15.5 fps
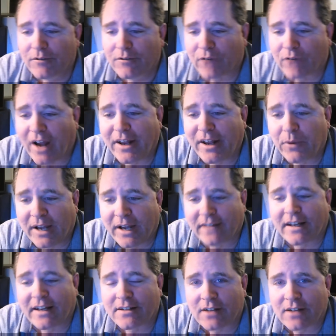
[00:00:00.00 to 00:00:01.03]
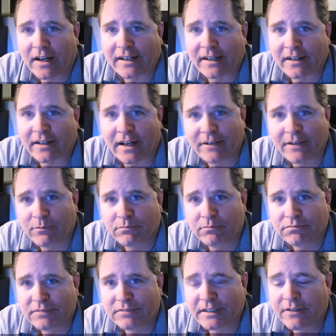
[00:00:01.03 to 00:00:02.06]
Friday we had that sign, and
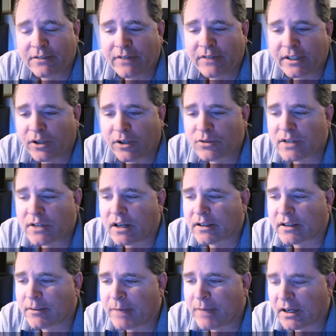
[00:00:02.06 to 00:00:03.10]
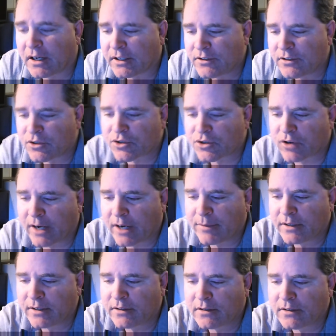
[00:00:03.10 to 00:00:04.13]
I did the video talking about it and
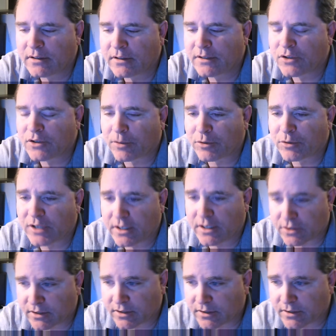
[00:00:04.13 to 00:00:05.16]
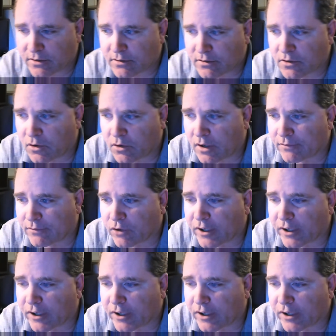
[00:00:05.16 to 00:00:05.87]
describing the interpretation and so on